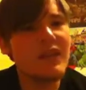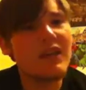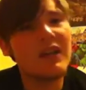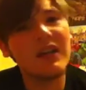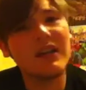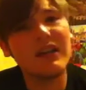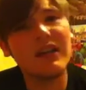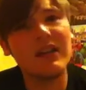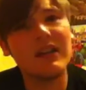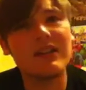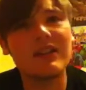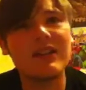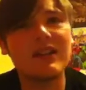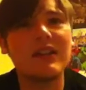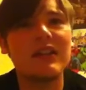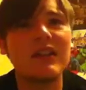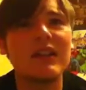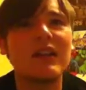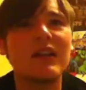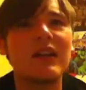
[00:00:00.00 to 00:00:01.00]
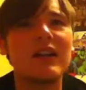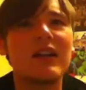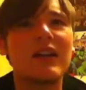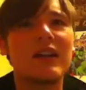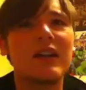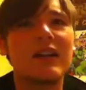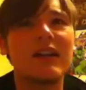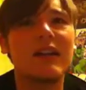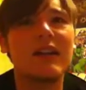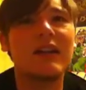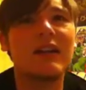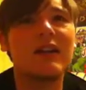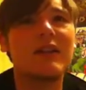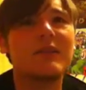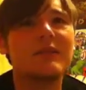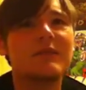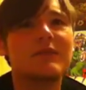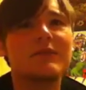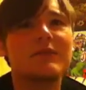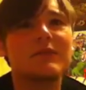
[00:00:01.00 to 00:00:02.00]
Like I said,
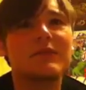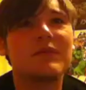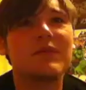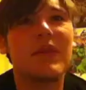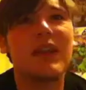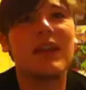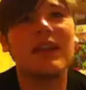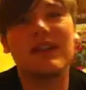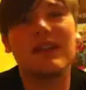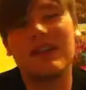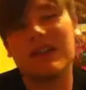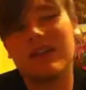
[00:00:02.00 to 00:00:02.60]
that